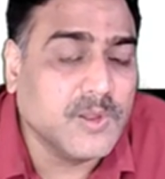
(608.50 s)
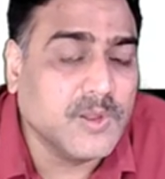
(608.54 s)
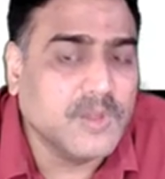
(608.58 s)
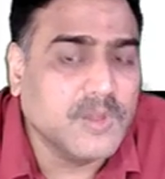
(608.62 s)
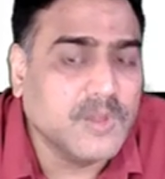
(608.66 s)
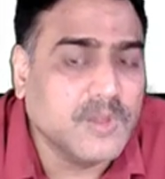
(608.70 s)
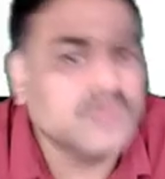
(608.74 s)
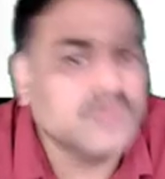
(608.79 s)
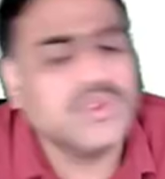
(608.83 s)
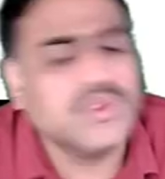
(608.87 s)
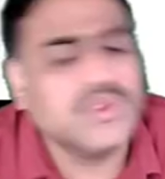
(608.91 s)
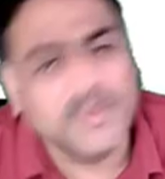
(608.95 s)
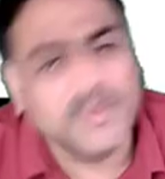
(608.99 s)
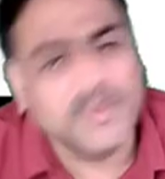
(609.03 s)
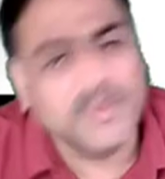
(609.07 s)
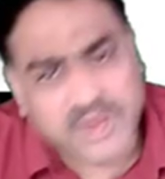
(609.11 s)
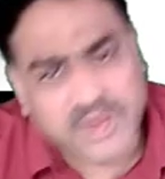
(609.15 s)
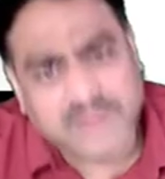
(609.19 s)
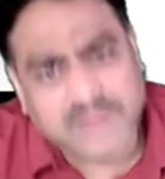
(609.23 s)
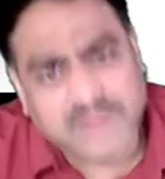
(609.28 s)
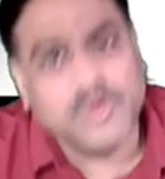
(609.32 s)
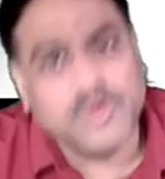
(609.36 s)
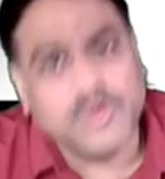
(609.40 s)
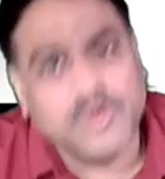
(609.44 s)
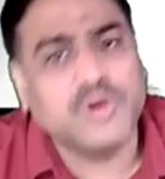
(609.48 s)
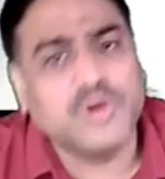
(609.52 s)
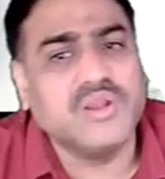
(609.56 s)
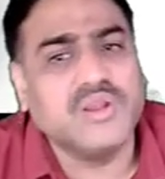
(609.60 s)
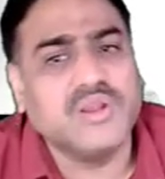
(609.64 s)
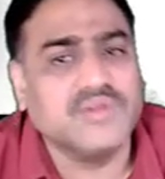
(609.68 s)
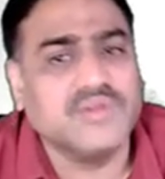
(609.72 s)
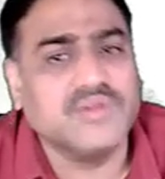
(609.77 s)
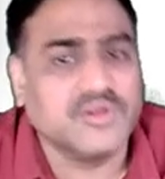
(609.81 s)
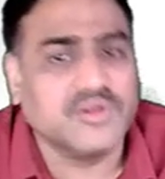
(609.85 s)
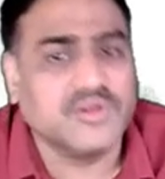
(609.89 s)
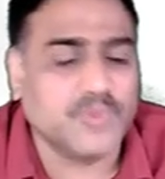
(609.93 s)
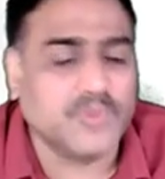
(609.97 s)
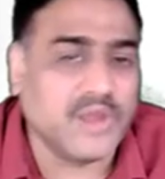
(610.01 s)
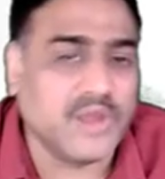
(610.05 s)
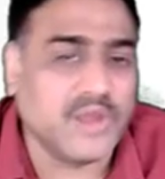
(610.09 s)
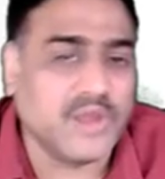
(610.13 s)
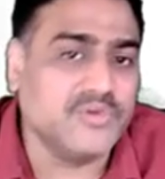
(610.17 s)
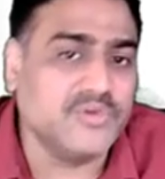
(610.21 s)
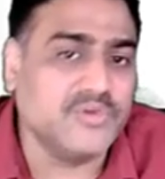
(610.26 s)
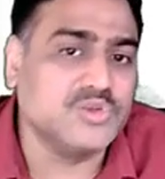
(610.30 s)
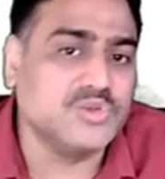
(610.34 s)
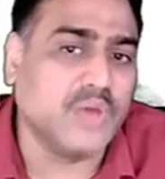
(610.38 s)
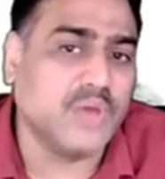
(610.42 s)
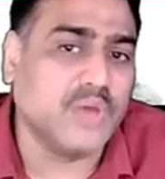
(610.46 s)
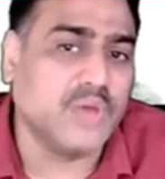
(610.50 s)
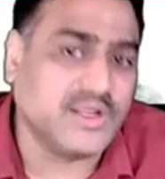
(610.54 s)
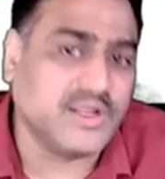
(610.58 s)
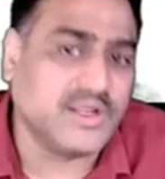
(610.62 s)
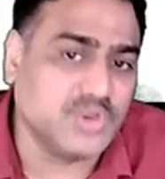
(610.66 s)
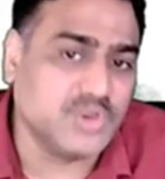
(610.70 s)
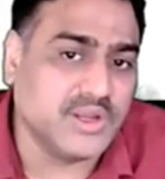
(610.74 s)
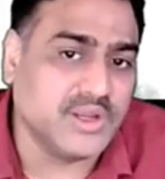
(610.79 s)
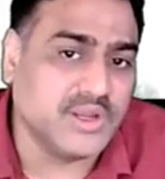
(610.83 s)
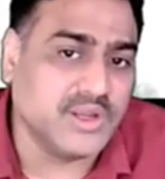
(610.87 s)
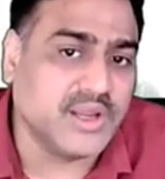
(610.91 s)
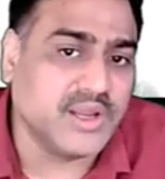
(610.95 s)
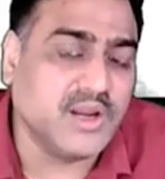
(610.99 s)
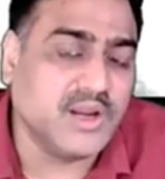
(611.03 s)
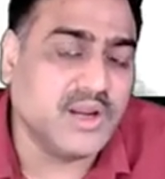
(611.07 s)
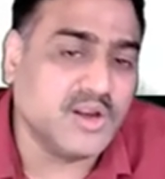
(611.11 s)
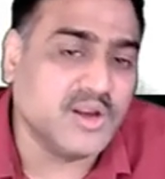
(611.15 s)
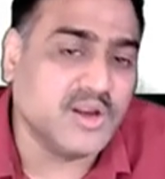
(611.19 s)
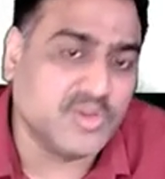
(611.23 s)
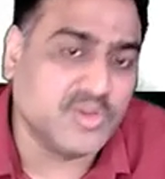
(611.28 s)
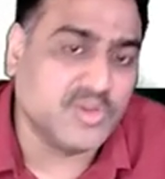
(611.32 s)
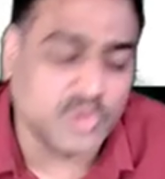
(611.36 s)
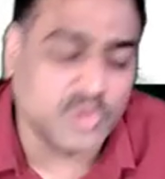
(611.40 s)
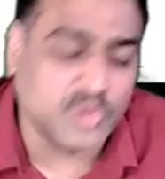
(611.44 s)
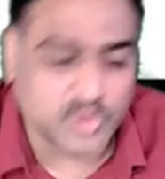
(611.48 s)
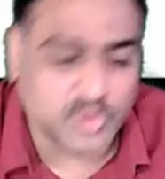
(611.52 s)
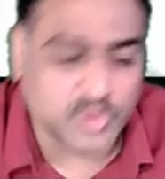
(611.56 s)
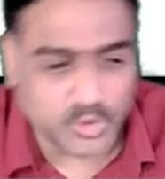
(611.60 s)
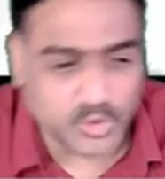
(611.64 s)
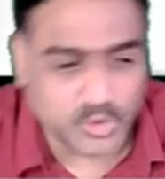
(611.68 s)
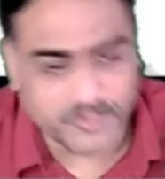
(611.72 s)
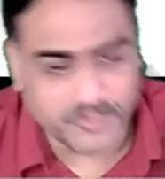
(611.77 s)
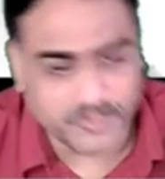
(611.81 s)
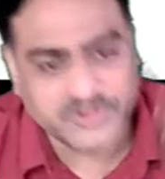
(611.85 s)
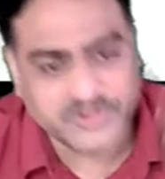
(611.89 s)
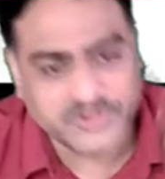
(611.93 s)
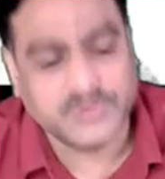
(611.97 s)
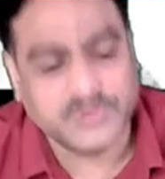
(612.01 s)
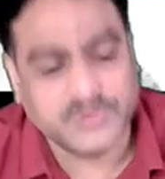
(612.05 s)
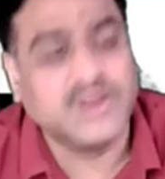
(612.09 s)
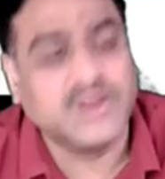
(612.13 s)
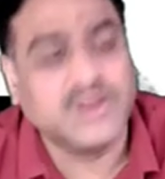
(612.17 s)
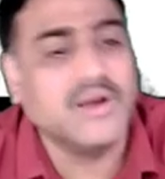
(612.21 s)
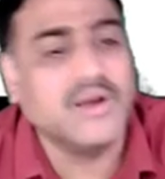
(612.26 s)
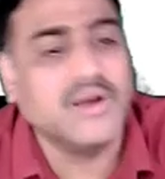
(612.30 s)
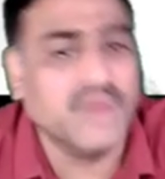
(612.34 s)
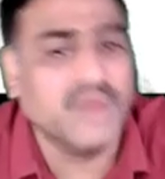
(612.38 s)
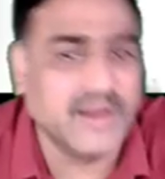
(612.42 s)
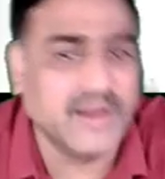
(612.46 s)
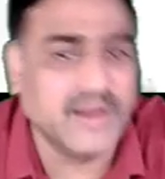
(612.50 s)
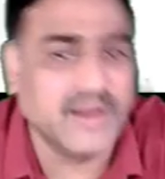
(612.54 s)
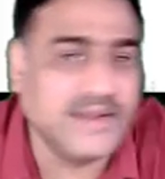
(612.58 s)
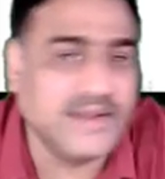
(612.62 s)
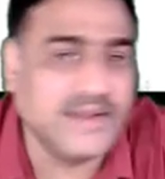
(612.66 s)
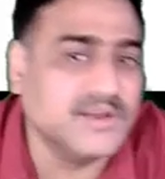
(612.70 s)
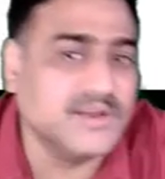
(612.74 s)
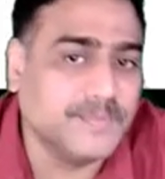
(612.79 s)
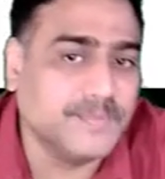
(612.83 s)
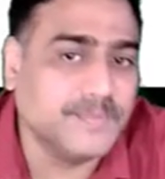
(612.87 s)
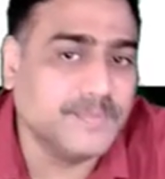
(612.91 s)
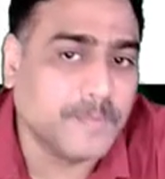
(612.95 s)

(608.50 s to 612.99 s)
So there are many more reasons why we should actually create a resource group, which we'll cover later.